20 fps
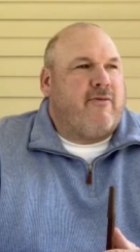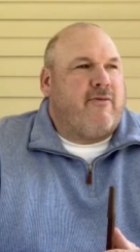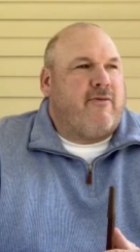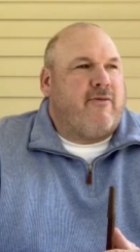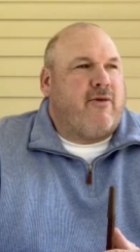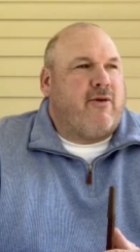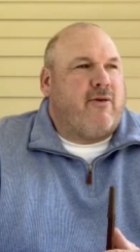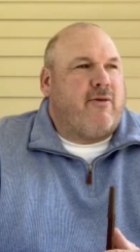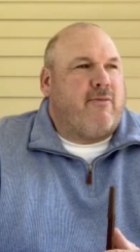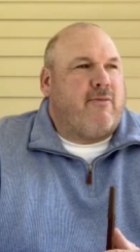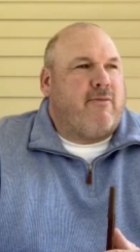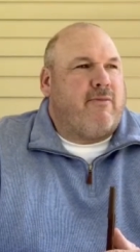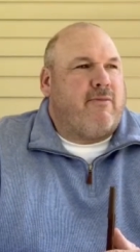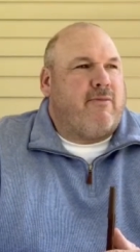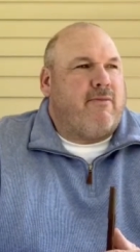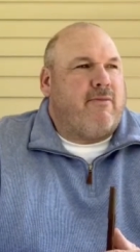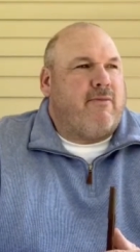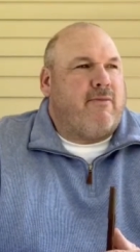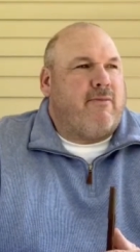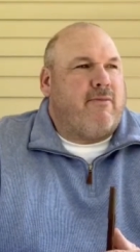for
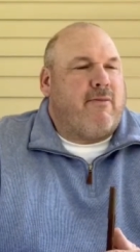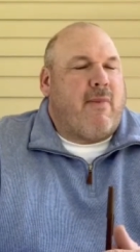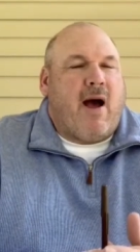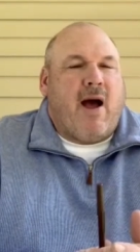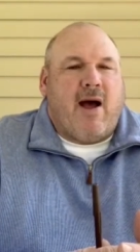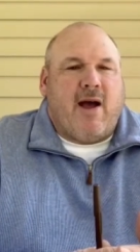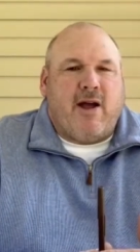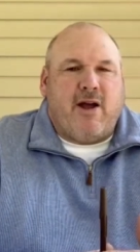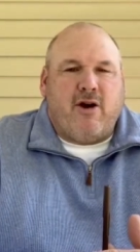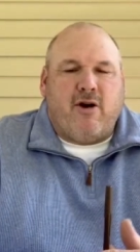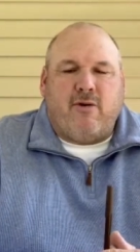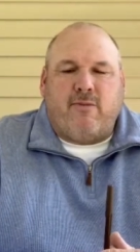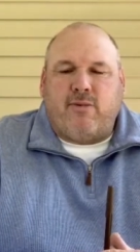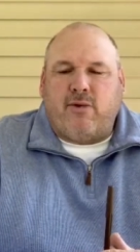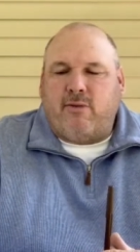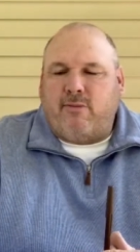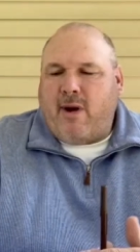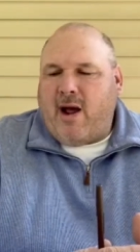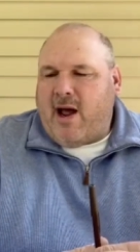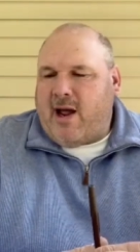my help
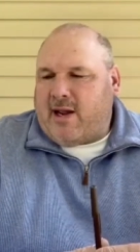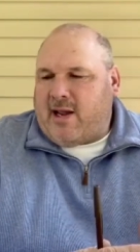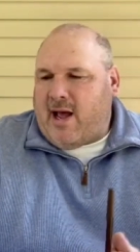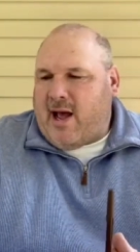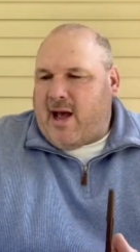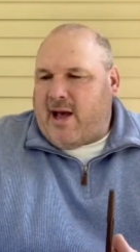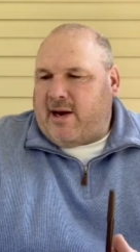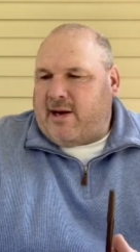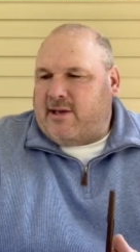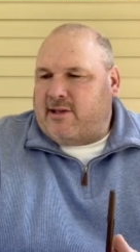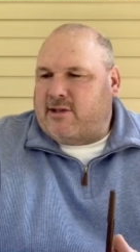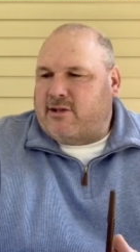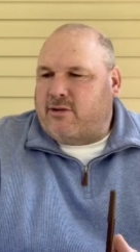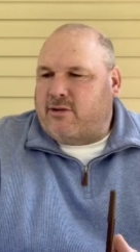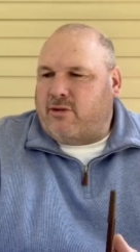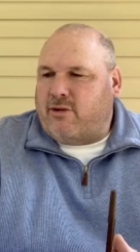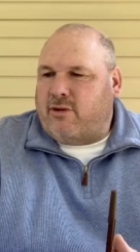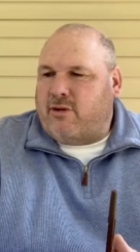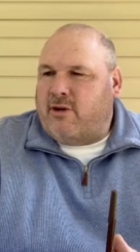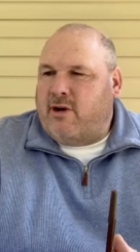or my guidance
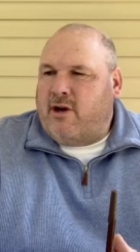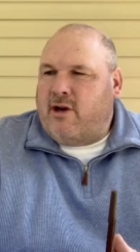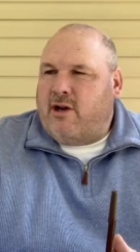or